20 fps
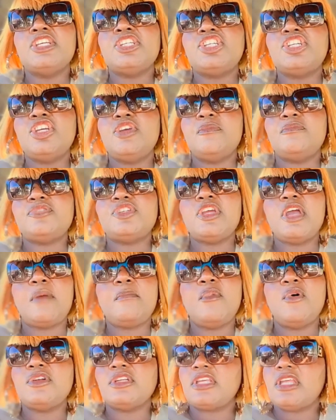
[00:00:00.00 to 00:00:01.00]
She
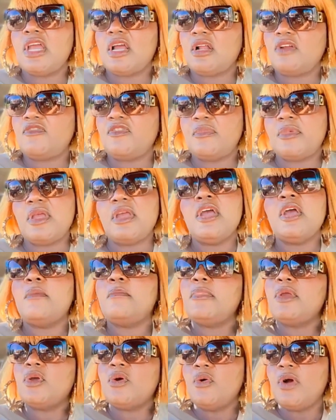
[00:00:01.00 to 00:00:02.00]
a bun candle for me.
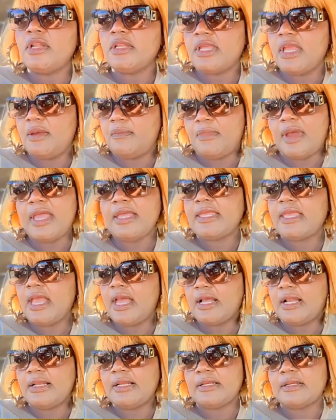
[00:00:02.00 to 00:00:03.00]
Me go and get my
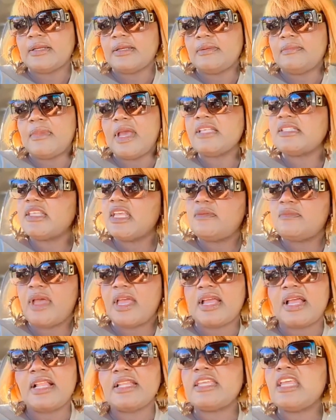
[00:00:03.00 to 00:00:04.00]
candle, my St.
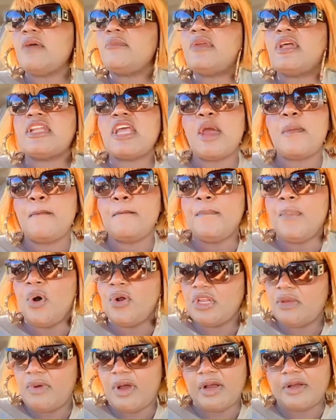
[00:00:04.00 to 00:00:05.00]
Michael candle, and I
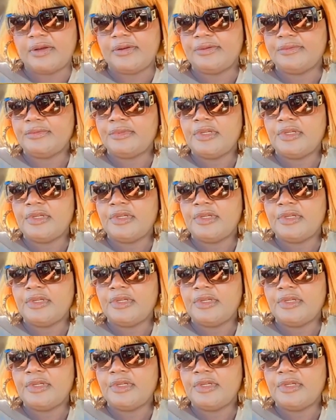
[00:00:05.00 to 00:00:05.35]
bun it back.